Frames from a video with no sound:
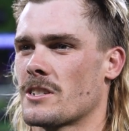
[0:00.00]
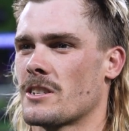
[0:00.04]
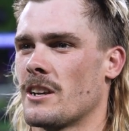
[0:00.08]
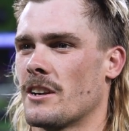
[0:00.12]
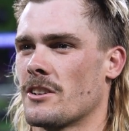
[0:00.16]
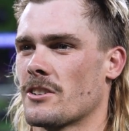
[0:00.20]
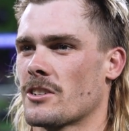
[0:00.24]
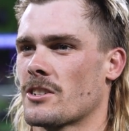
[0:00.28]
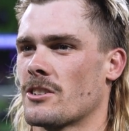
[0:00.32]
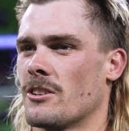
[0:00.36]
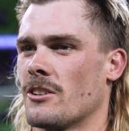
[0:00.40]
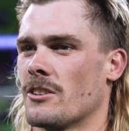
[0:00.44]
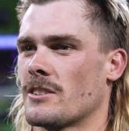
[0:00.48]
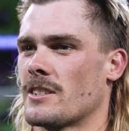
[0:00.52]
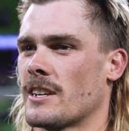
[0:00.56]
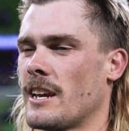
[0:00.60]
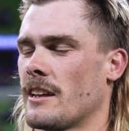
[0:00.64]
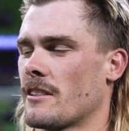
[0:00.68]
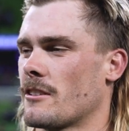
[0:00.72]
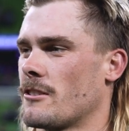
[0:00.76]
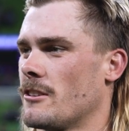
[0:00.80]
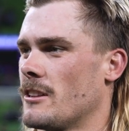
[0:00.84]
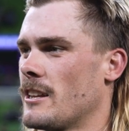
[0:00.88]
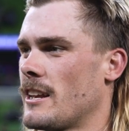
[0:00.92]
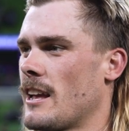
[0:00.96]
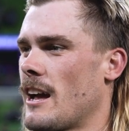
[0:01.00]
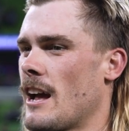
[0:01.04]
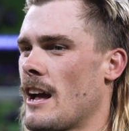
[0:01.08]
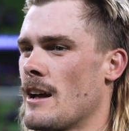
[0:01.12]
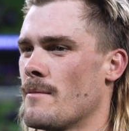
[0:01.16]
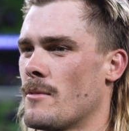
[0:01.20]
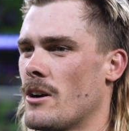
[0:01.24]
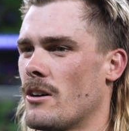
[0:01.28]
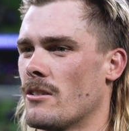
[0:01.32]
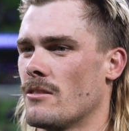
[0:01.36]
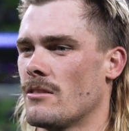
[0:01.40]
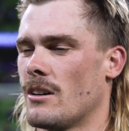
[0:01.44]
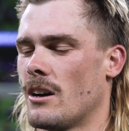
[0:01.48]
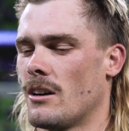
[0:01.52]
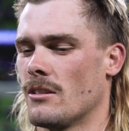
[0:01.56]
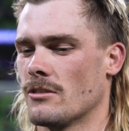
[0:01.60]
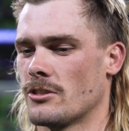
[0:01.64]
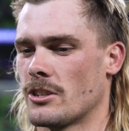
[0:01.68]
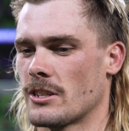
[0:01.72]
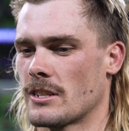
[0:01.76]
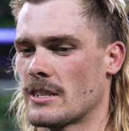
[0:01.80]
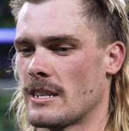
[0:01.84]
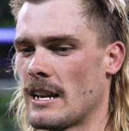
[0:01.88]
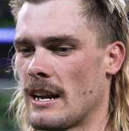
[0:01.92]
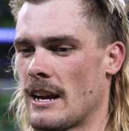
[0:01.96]
So I just thought to get through the game, I'll, I'll
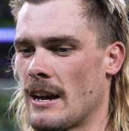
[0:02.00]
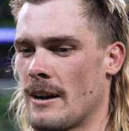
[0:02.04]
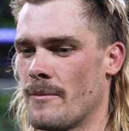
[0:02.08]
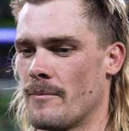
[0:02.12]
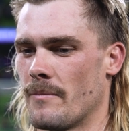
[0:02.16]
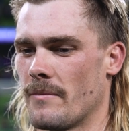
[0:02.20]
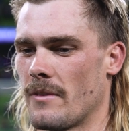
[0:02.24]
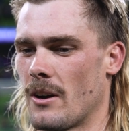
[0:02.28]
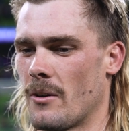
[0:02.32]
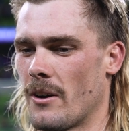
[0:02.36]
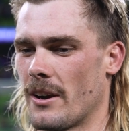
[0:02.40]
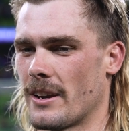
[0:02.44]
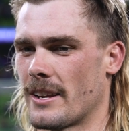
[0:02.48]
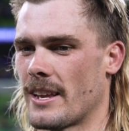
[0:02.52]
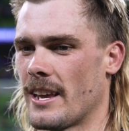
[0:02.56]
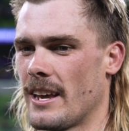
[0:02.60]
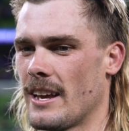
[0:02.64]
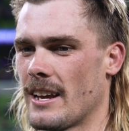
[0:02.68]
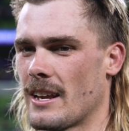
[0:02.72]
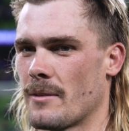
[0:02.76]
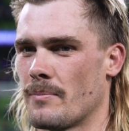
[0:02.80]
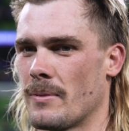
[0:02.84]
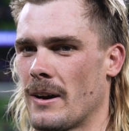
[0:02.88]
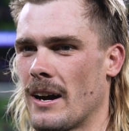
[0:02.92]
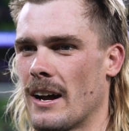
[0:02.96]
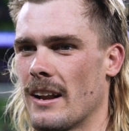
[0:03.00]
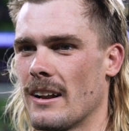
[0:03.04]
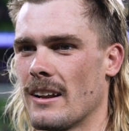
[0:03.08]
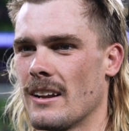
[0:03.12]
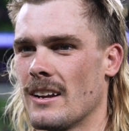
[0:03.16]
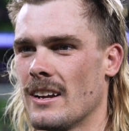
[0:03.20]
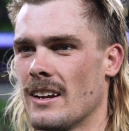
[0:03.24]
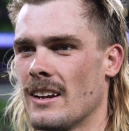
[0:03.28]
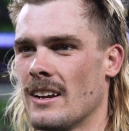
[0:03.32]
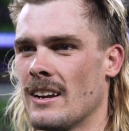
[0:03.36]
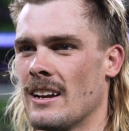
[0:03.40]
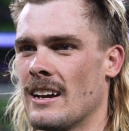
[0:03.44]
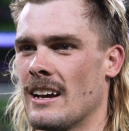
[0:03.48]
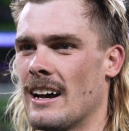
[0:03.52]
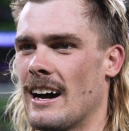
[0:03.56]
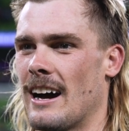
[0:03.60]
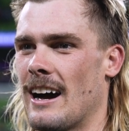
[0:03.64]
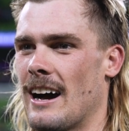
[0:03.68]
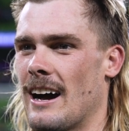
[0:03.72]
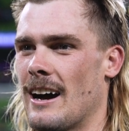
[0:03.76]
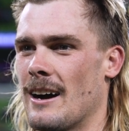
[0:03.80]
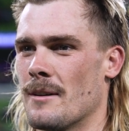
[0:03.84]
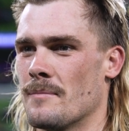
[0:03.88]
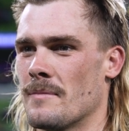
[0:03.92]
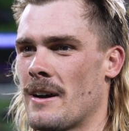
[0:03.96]
just um, I won't kick, but
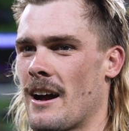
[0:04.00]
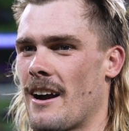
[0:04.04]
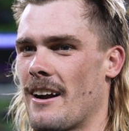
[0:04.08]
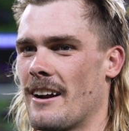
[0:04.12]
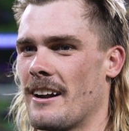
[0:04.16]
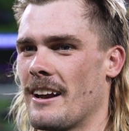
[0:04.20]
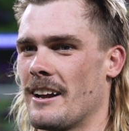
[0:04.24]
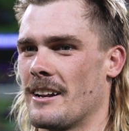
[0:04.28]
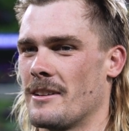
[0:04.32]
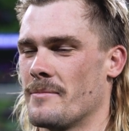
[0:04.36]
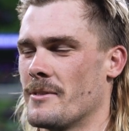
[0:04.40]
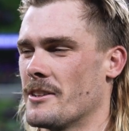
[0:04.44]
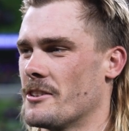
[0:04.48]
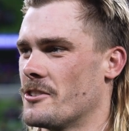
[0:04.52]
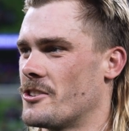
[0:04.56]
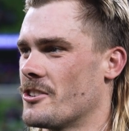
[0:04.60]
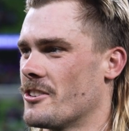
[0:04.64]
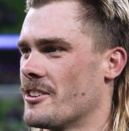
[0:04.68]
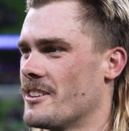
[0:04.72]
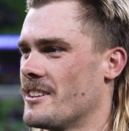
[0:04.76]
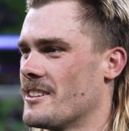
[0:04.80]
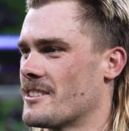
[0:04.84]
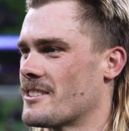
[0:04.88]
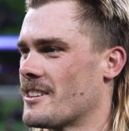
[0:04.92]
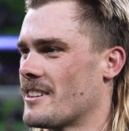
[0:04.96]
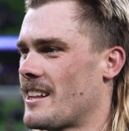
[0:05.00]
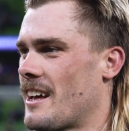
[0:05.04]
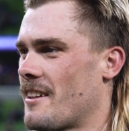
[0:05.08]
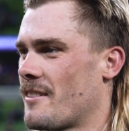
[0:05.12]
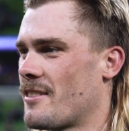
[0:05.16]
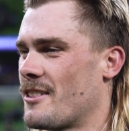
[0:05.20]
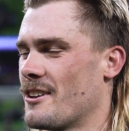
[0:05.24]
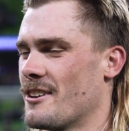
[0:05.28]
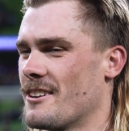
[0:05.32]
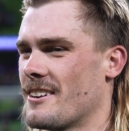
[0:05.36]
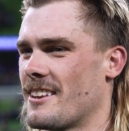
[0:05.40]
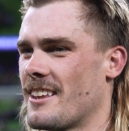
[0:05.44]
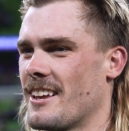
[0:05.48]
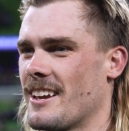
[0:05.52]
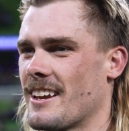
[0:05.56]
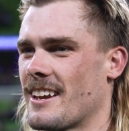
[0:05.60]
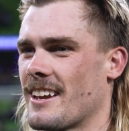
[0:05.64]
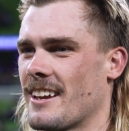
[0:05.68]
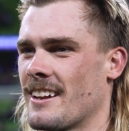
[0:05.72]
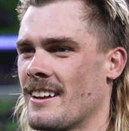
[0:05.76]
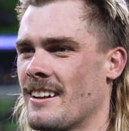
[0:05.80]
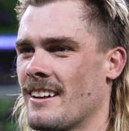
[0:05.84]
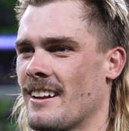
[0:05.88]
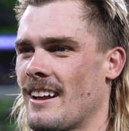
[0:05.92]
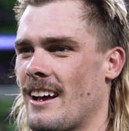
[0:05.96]
um, Harry handed me the duties on that third kick
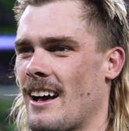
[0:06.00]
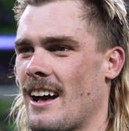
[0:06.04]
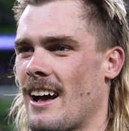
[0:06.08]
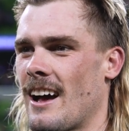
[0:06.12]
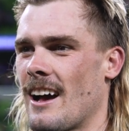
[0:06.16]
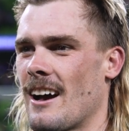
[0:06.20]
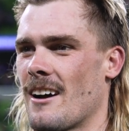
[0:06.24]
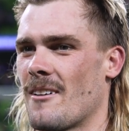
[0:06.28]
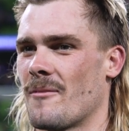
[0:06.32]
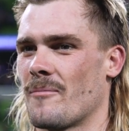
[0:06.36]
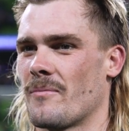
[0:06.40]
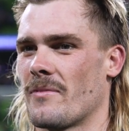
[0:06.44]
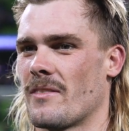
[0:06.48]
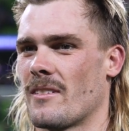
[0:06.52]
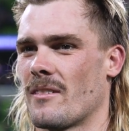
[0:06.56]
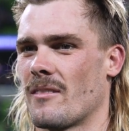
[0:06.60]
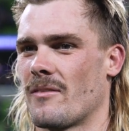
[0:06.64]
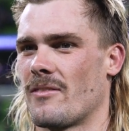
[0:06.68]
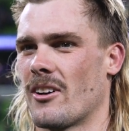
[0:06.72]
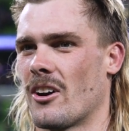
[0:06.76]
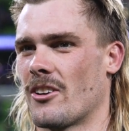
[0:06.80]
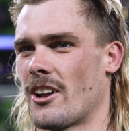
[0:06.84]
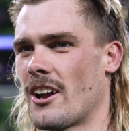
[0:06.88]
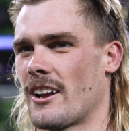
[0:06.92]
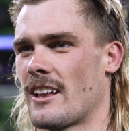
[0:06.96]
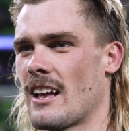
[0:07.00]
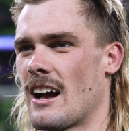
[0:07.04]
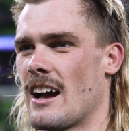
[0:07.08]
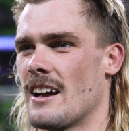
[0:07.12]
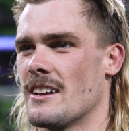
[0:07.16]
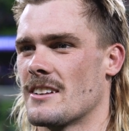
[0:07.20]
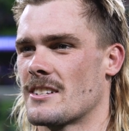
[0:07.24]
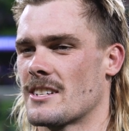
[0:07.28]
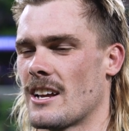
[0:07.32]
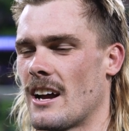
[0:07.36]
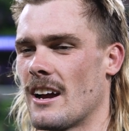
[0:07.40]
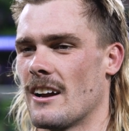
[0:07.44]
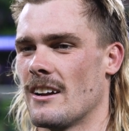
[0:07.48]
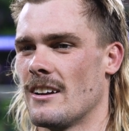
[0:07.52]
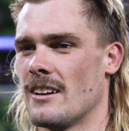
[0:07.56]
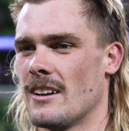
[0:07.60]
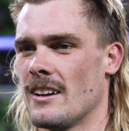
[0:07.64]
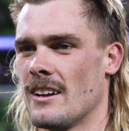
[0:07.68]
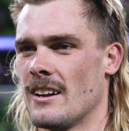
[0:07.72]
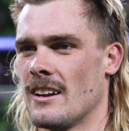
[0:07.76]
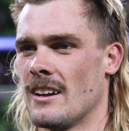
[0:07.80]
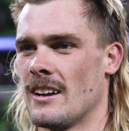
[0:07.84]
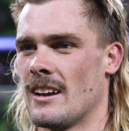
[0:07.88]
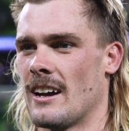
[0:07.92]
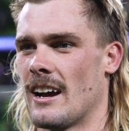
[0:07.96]
and um, felt okay. So
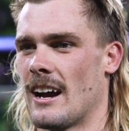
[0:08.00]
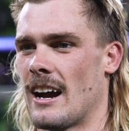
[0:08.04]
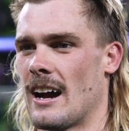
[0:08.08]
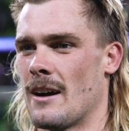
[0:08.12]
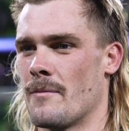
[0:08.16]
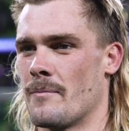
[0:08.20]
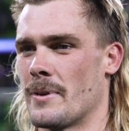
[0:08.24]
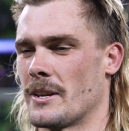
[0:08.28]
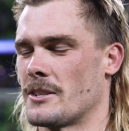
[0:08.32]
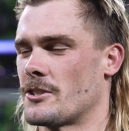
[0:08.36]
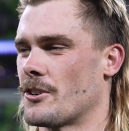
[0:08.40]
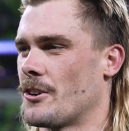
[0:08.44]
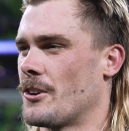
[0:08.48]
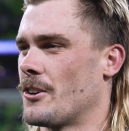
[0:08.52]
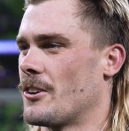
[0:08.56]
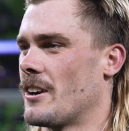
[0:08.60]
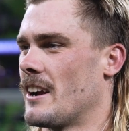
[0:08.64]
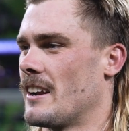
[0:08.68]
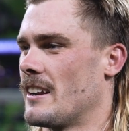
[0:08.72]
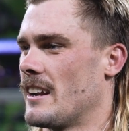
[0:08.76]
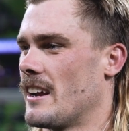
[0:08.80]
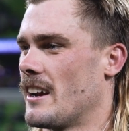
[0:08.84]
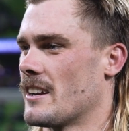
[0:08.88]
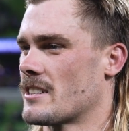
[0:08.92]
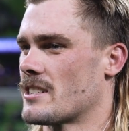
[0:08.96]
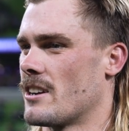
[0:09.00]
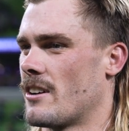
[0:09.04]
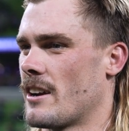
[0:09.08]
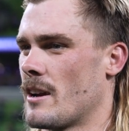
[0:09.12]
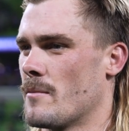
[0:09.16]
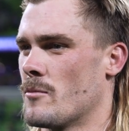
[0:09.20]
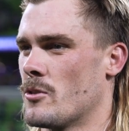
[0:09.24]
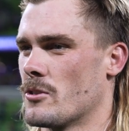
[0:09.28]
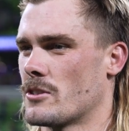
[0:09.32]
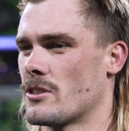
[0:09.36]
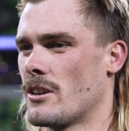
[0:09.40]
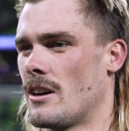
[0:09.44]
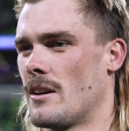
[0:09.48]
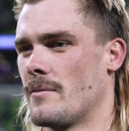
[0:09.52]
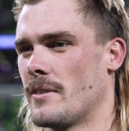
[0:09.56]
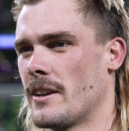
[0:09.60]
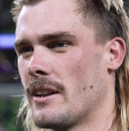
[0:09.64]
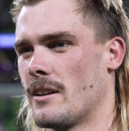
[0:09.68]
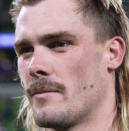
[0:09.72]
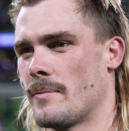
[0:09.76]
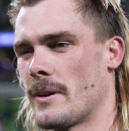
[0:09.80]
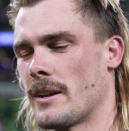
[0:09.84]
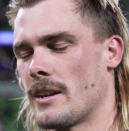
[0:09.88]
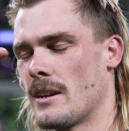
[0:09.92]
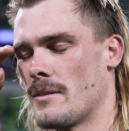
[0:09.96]
um, big turnaround now, so I'll get more time to
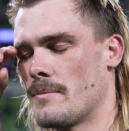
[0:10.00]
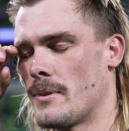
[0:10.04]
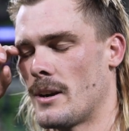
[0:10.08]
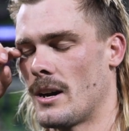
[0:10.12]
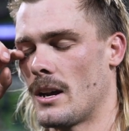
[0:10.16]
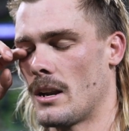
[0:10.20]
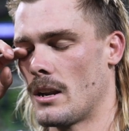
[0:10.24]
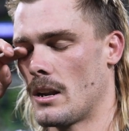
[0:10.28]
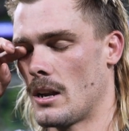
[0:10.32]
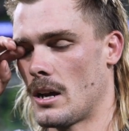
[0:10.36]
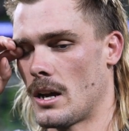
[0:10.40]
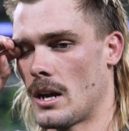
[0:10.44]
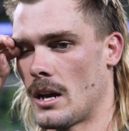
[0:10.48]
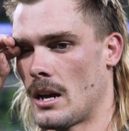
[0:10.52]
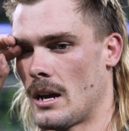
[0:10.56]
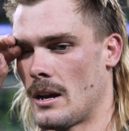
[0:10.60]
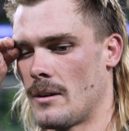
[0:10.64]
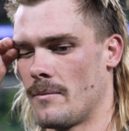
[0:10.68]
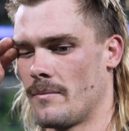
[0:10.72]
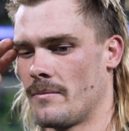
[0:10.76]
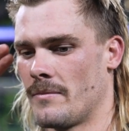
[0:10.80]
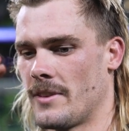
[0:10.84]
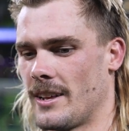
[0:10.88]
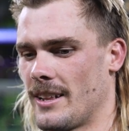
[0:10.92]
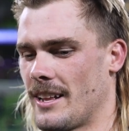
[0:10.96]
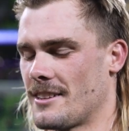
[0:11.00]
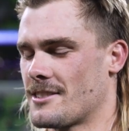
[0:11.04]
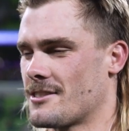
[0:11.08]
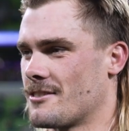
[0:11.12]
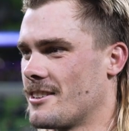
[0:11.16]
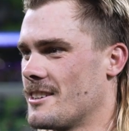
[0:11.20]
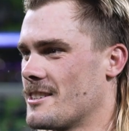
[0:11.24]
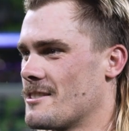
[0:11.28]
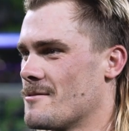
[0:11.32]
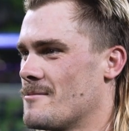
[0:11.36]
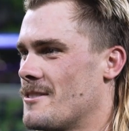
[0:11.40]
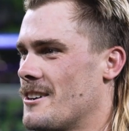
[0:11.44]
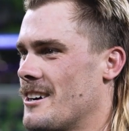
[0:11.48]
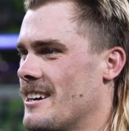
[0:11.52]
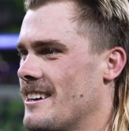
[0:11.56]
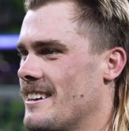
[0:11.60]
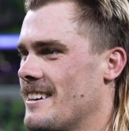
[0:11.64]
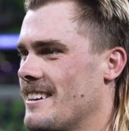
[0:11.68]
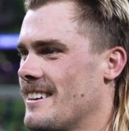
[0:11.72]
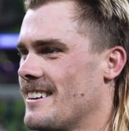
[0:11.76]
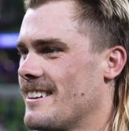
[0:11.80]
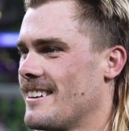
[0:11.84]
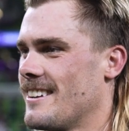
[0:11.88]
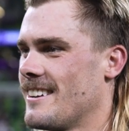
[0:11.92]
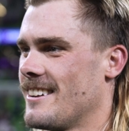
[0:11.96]
get it better. But um, yeah, that's the reason why.
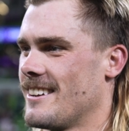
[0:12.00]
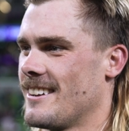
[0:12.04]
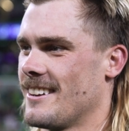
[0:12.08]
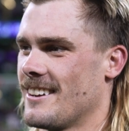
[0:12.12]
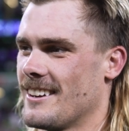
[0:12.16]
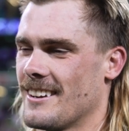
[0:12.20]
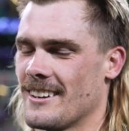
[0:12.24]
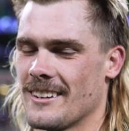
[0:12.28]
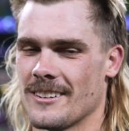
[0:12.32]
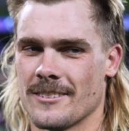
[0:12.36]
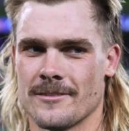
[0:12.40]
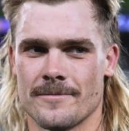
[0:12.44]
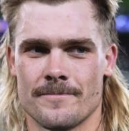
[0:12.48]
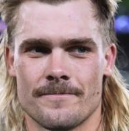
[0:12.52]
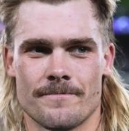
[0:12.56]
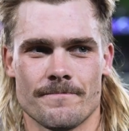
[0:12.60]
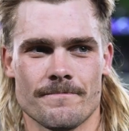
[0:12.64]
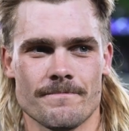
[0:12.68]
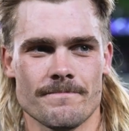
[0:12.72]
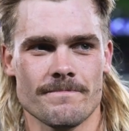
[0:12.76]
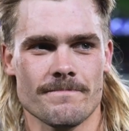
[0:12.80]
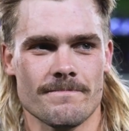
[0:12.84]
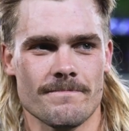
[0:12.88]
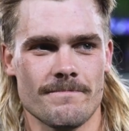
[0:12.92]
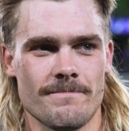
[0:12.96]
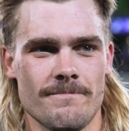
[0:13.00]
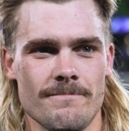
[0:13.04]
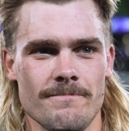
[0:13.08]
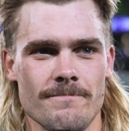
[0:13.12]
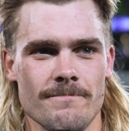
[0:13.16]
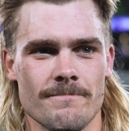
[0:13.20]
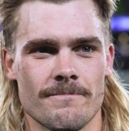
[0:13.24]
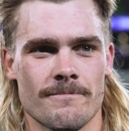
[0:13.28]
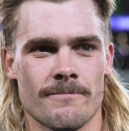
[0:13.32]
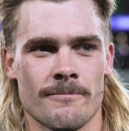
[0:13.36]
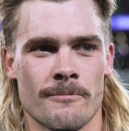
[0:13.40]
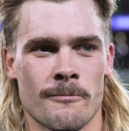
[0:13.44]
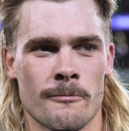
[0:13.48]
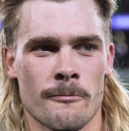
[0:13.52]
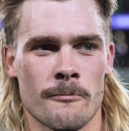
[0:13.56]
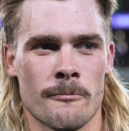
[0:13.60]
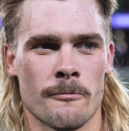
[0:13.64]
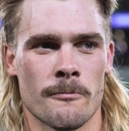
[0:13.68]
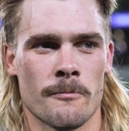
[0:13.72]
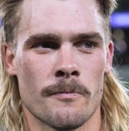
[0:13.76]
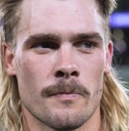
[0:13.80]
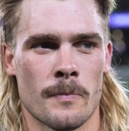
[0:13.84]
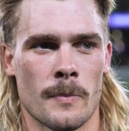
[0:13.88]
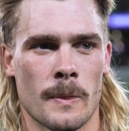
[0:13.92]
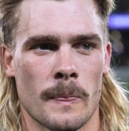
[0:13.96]
And just the feeling being back here
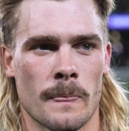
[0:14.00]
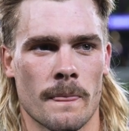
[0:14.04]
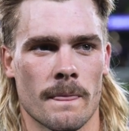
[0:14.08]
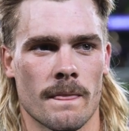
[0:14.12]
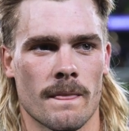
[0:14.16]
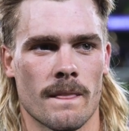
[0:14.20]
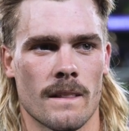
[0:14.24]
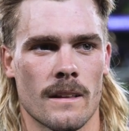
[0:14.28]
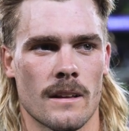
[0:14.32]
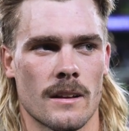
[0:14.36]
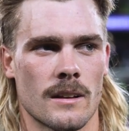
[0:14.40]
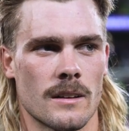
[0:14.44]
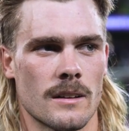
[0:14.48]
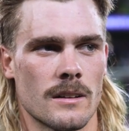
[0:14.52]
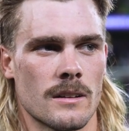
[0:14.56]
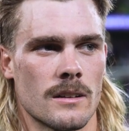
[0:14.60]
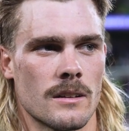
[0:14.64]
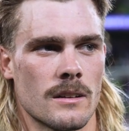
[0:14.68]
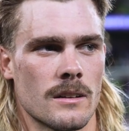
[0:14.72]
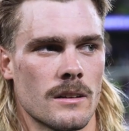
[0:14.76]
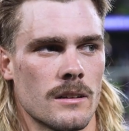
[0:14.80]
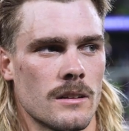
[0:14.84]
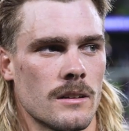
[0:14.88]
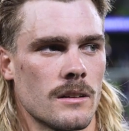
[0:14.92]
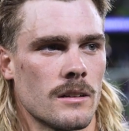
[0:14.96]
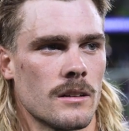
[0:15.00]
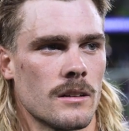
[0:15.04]
after almost a year.